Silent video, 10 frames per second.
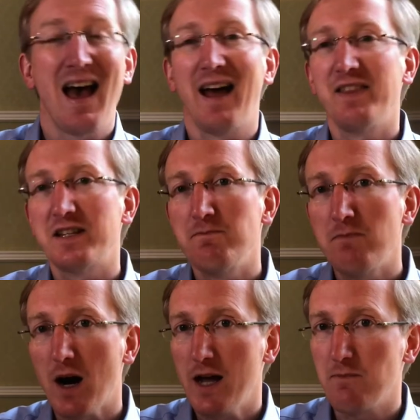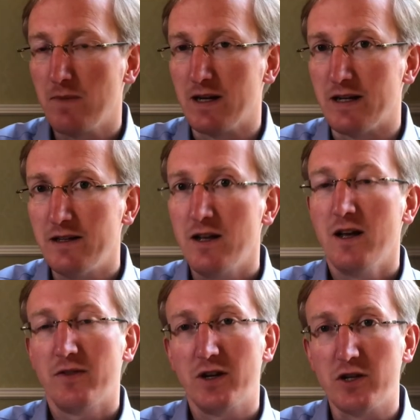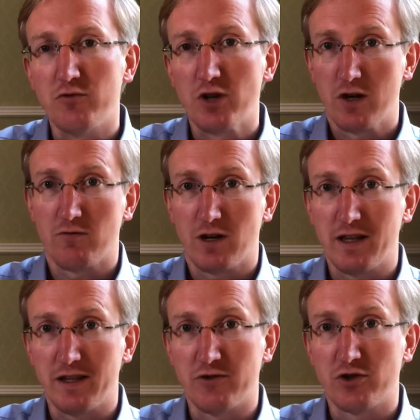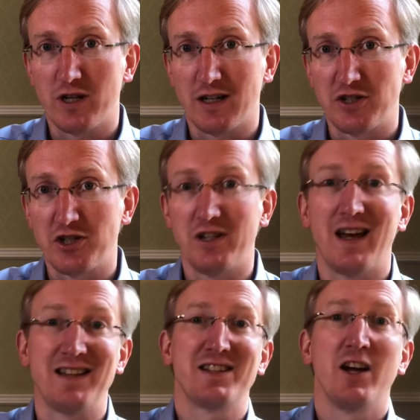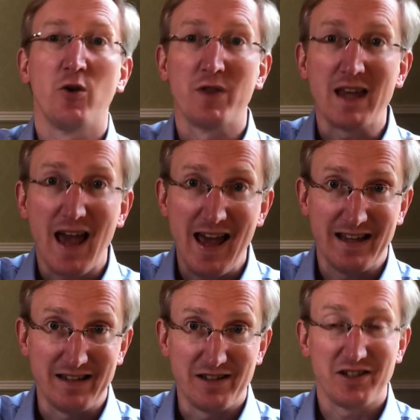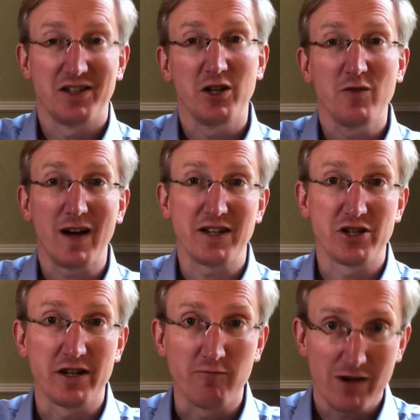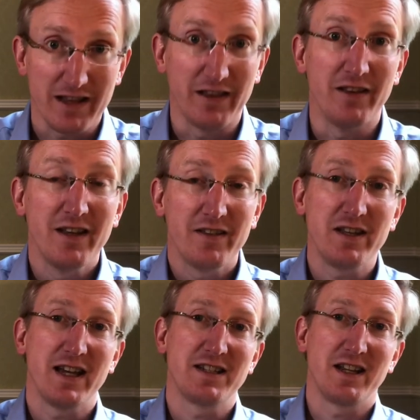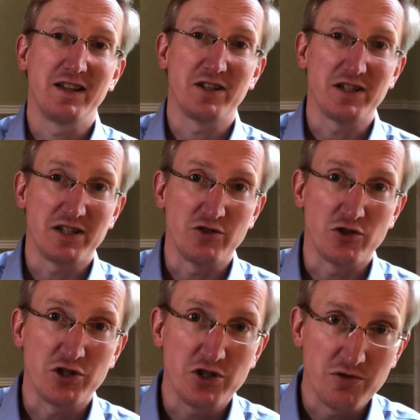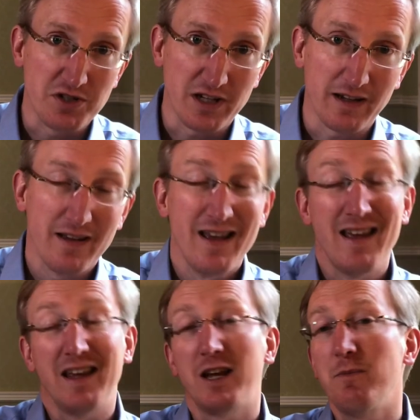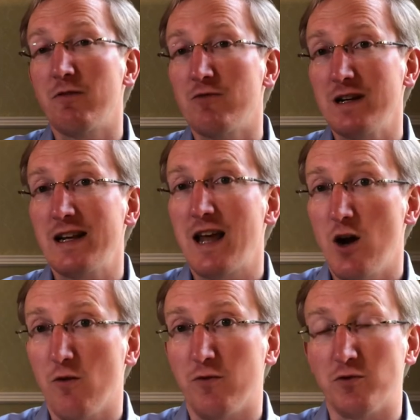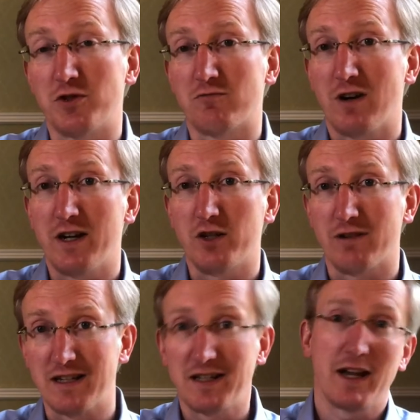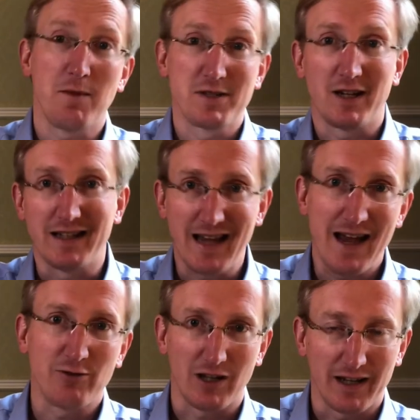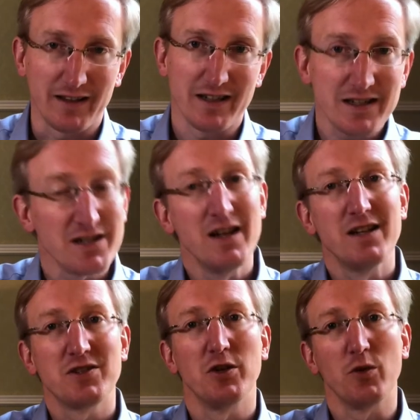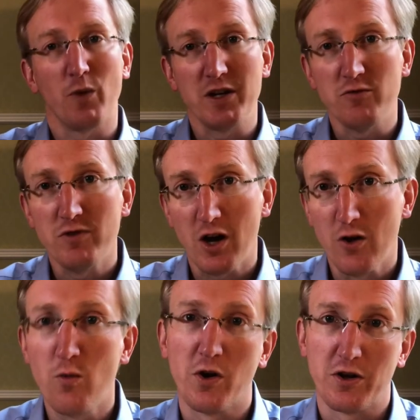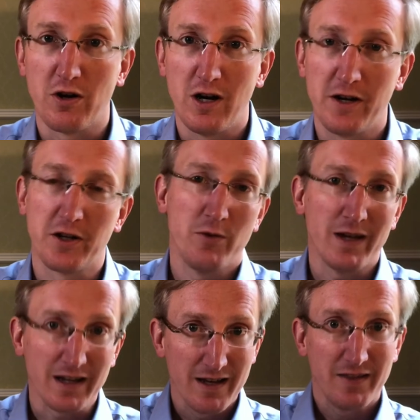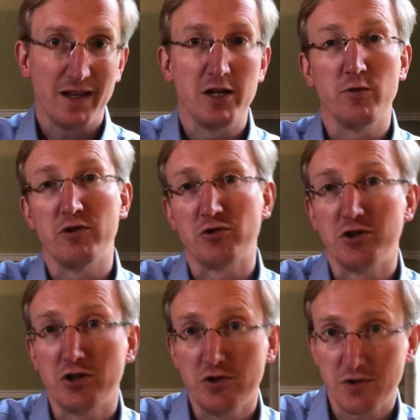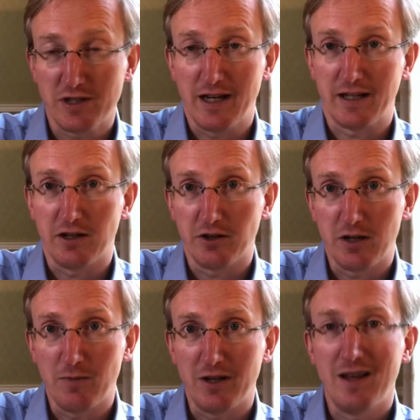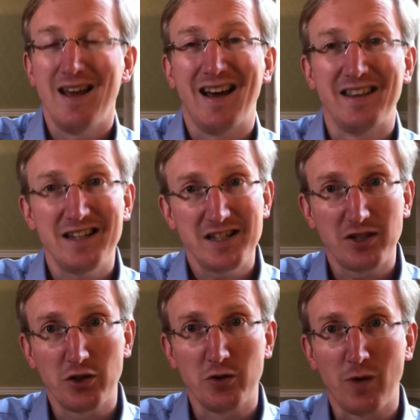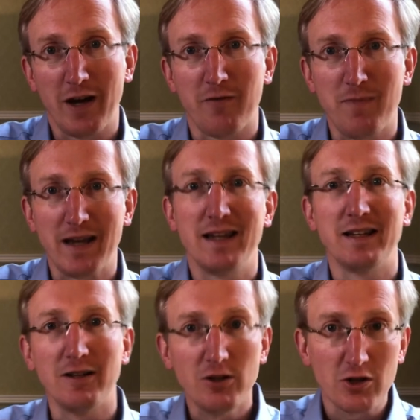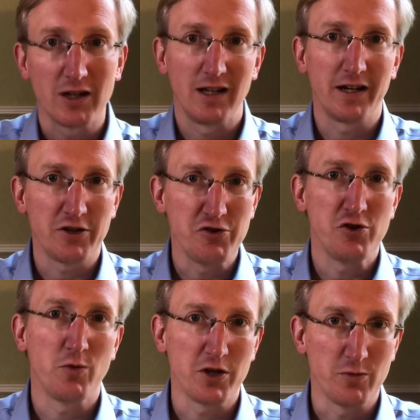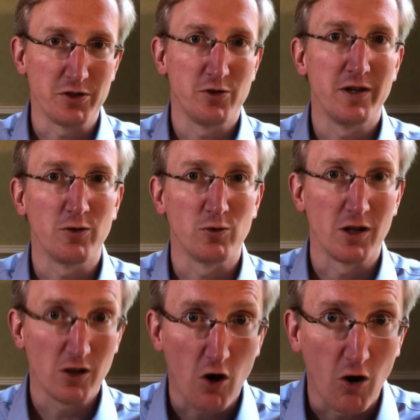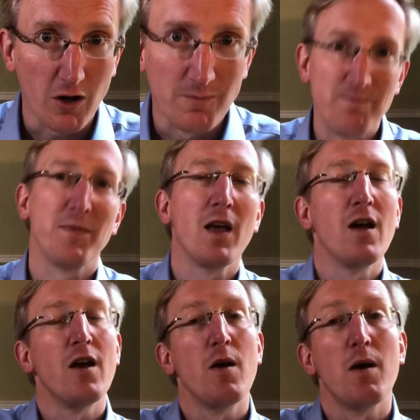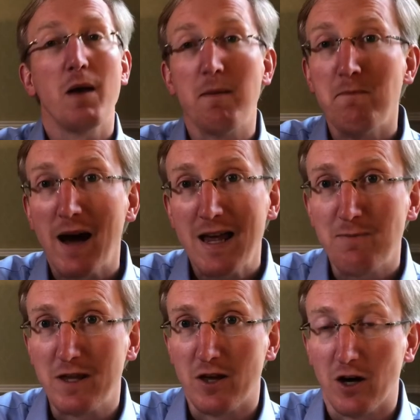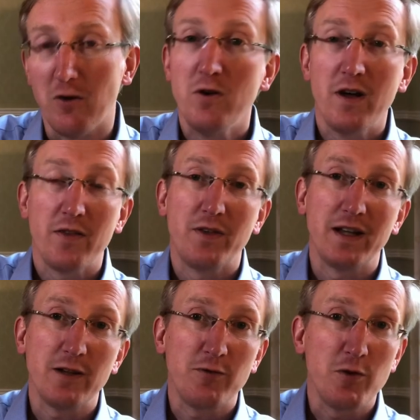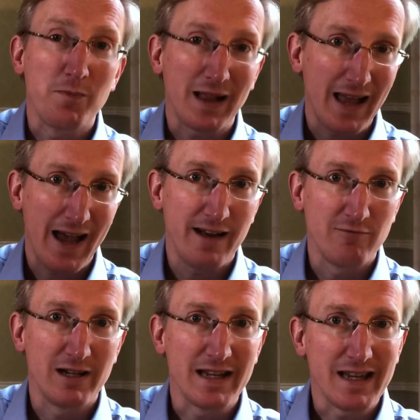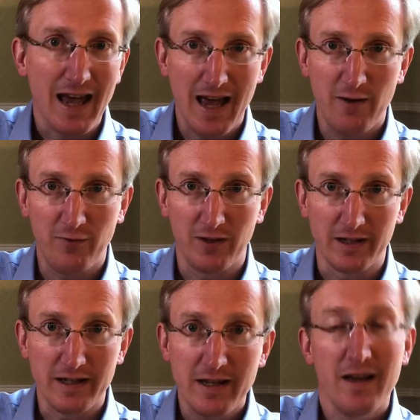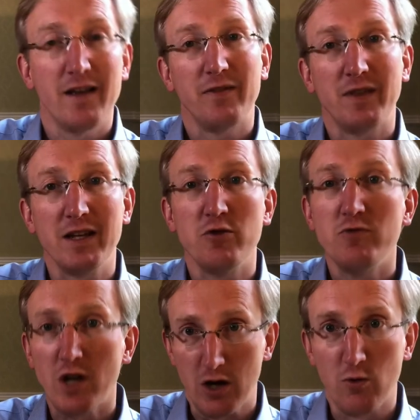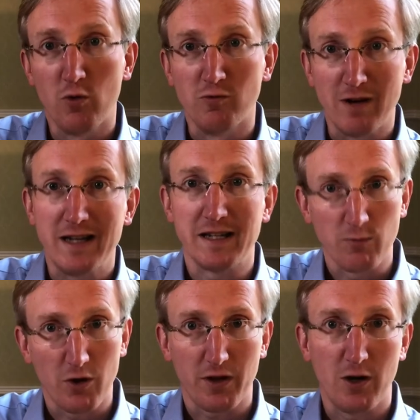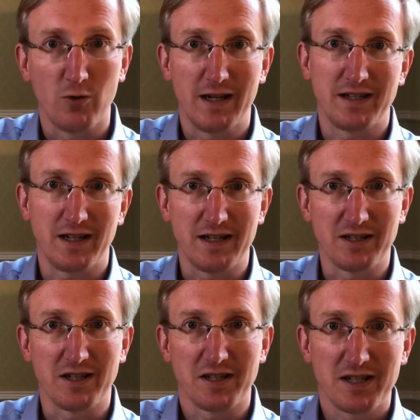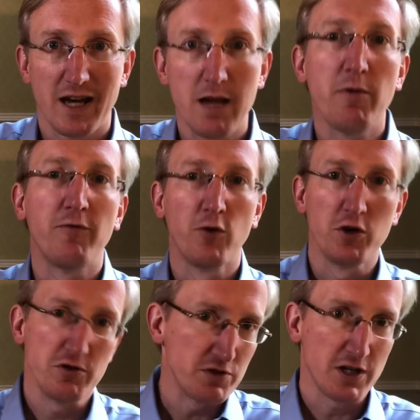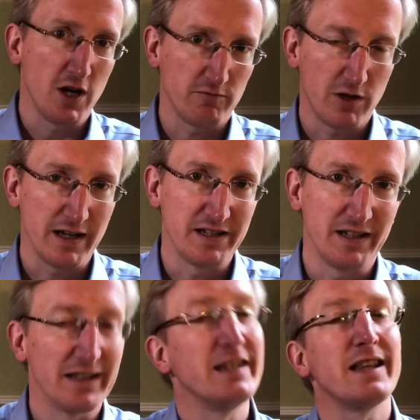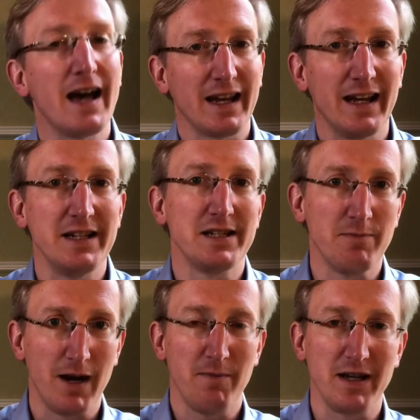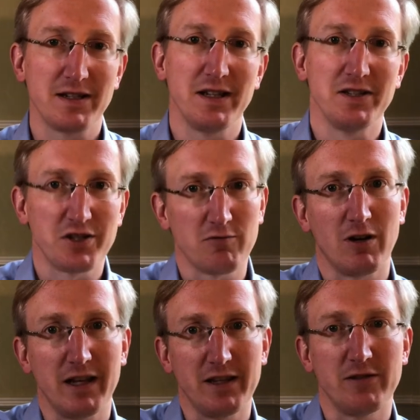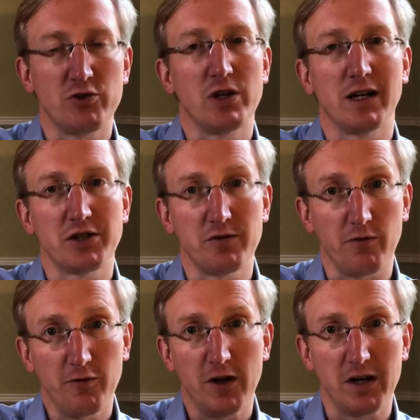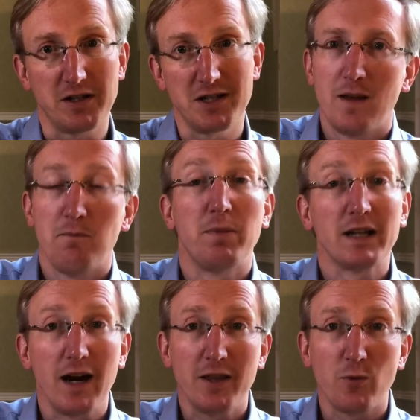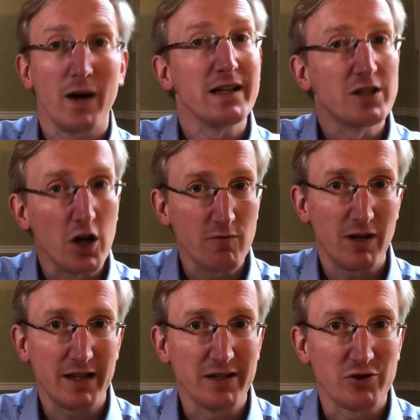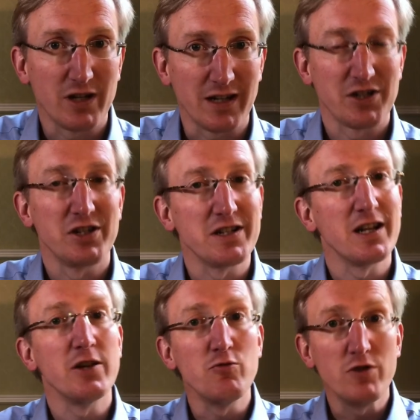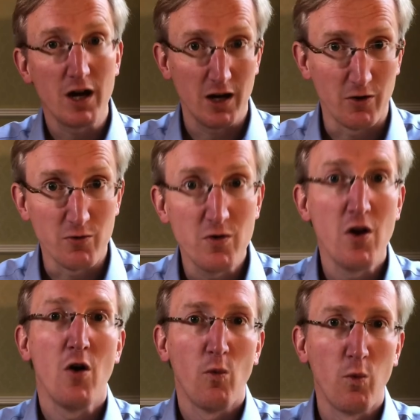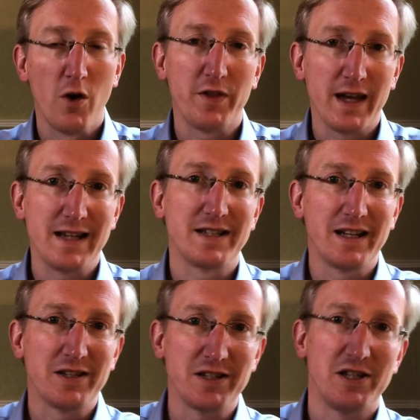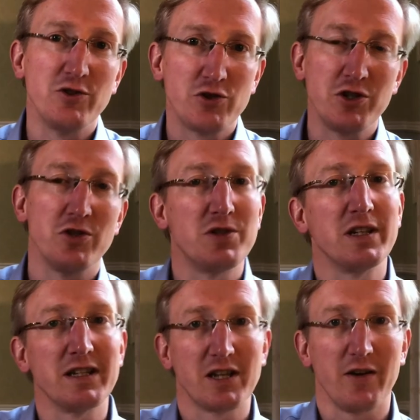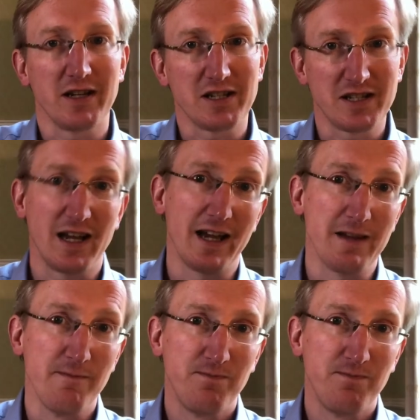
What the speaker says: And this might mean that you don't write the introduction until the end, until you've actually written the essay that it's introducing. It can be really helpful to write your essay upside down like this, so that when you know what you're arguing, then you introduce that argument. And this is a good way of making it look like you knew what you were doing all along. It may be, though, that if you plan really carefully, then you know already what the whole essay is going to say before you start writing. And in that case, it might make sense to write the introduction first. But either way, don't write the introduction until you know what the essay that it's introducing is going to say.